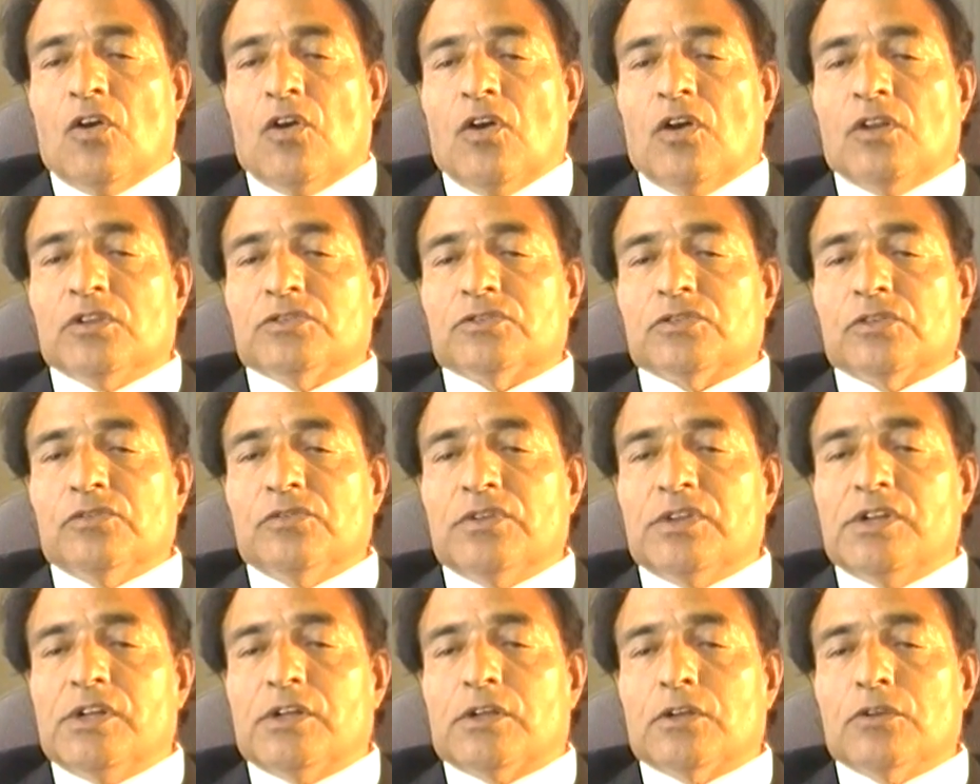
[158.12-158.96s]

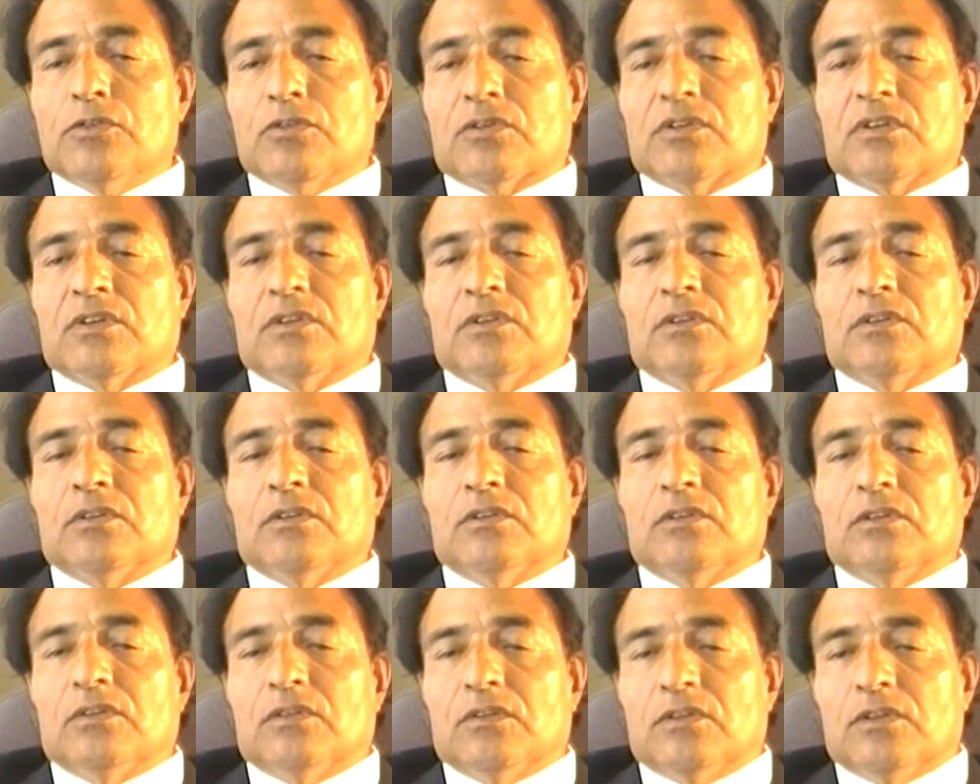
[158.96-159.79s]
Also, it looked
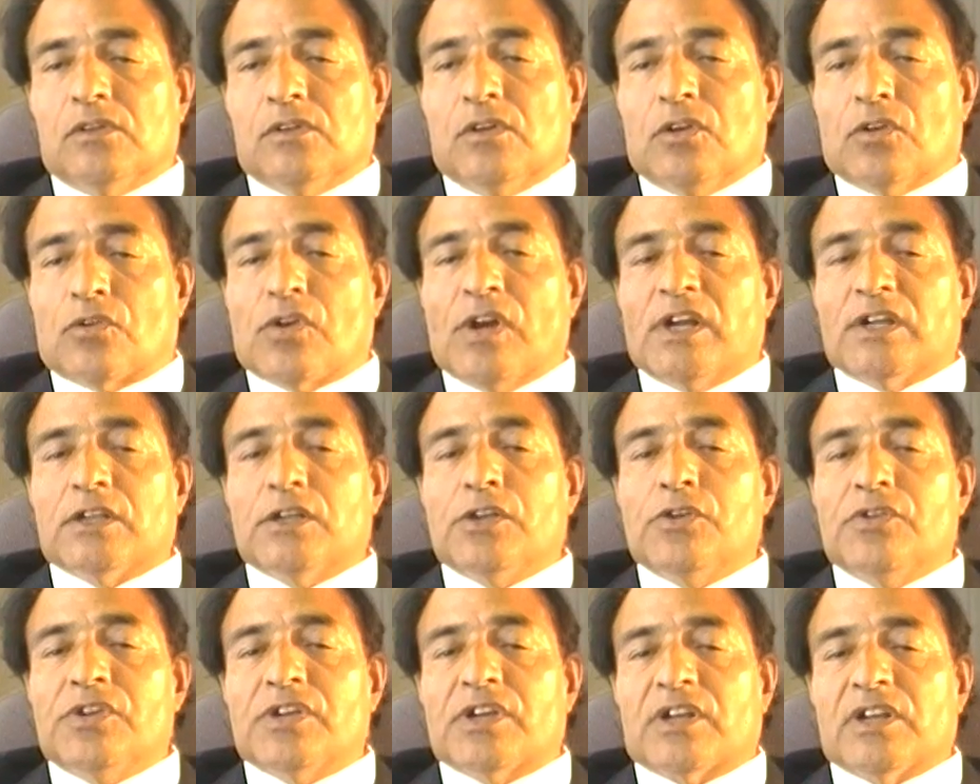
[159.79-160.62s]
quite
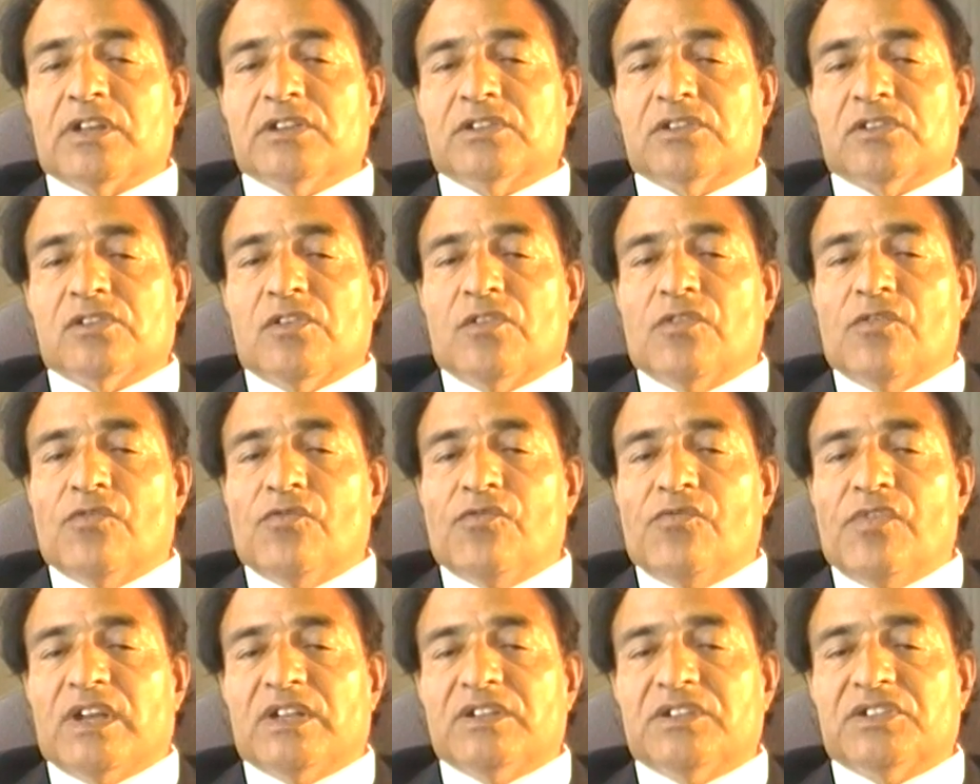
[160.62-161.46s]
ludicrous
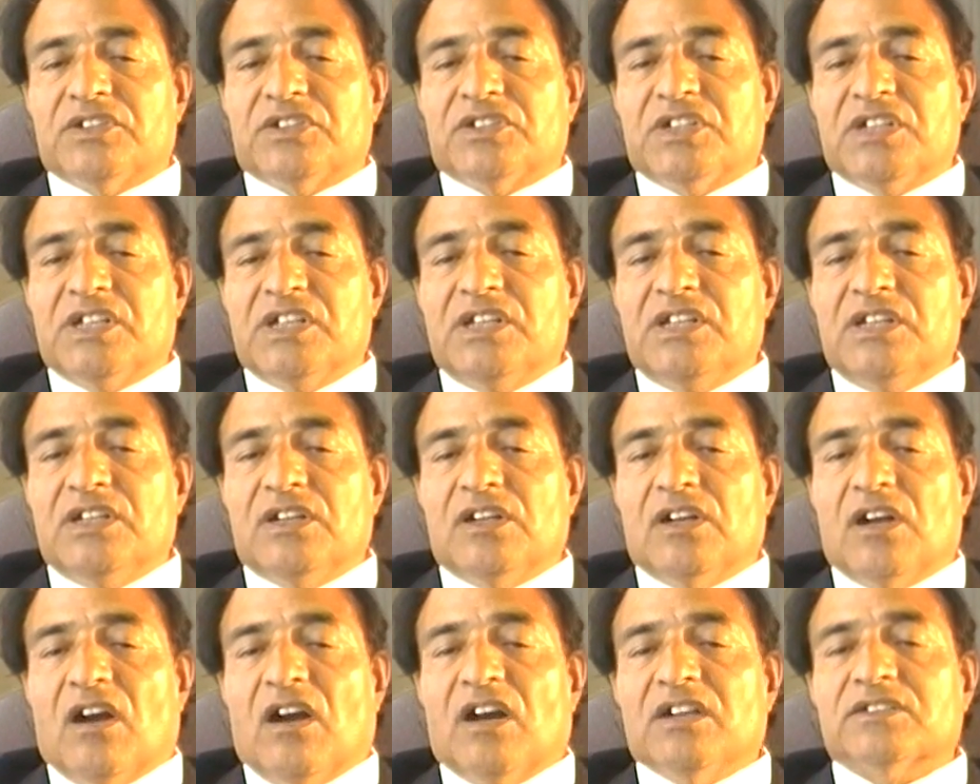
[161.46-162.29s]
when she
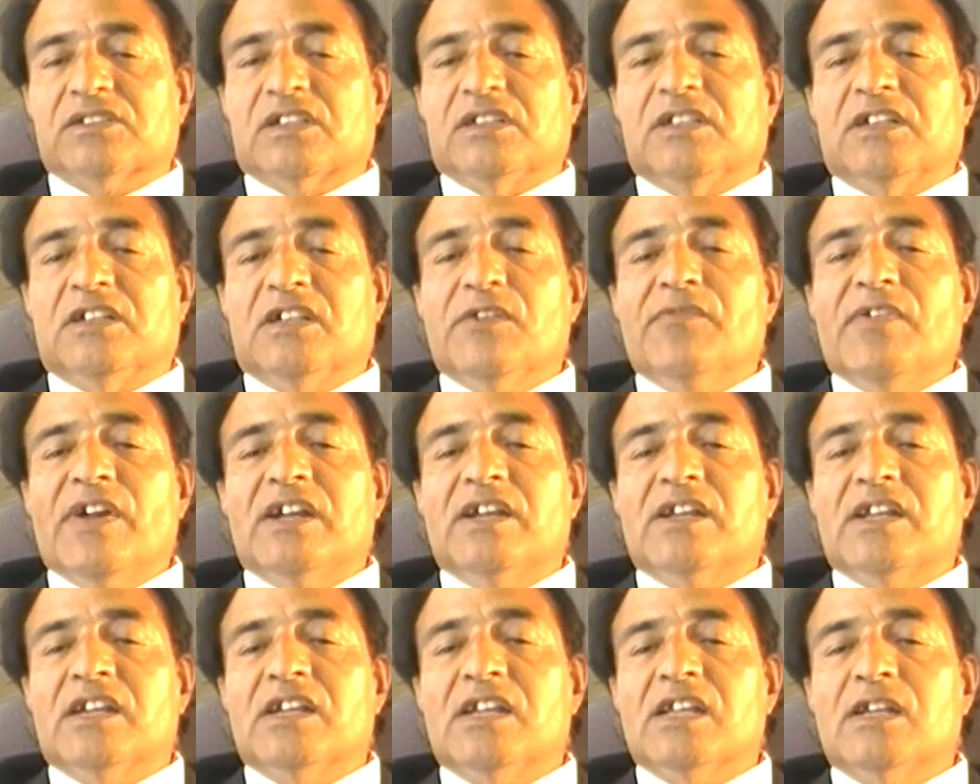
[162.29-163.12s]
asked the
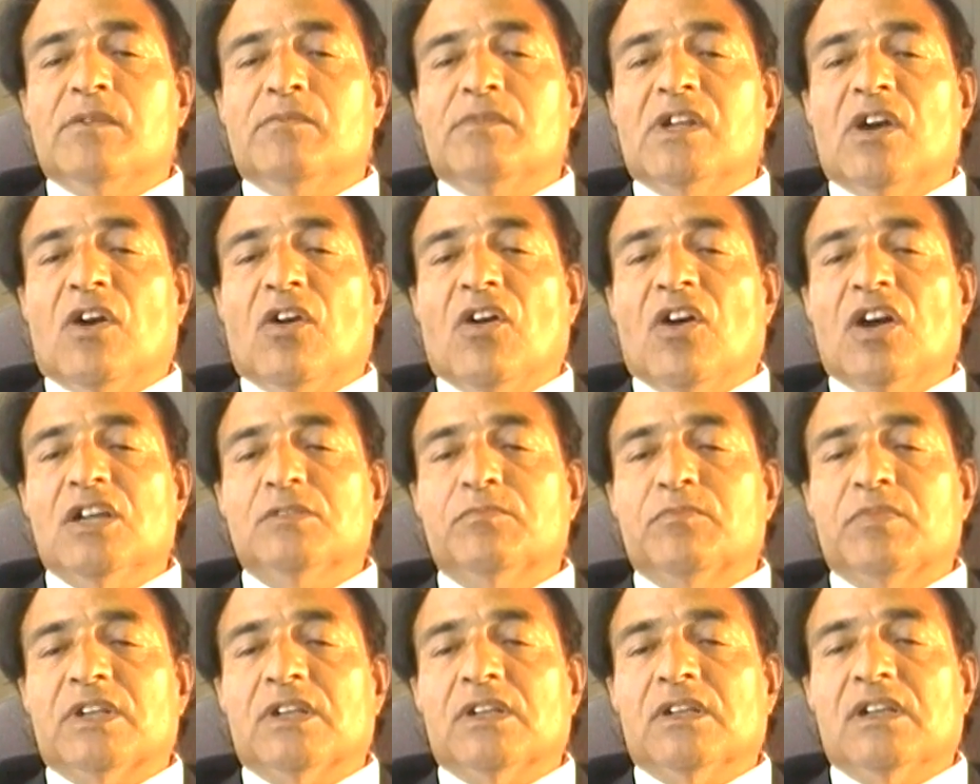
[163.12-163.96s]
defendant if the
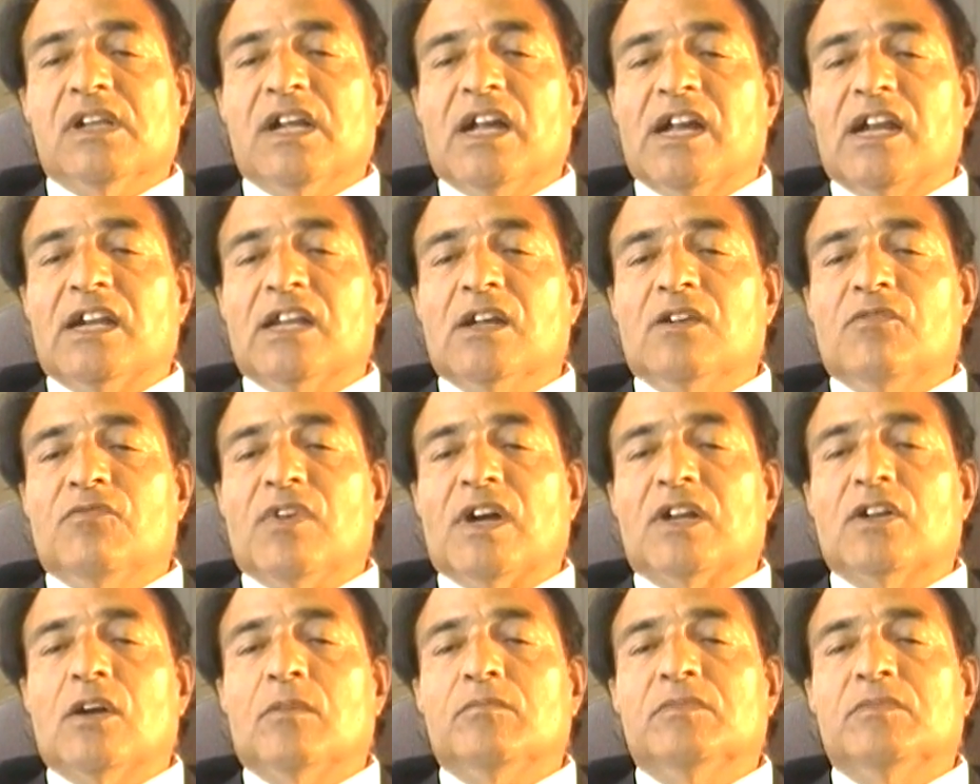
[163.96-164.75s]
hospital had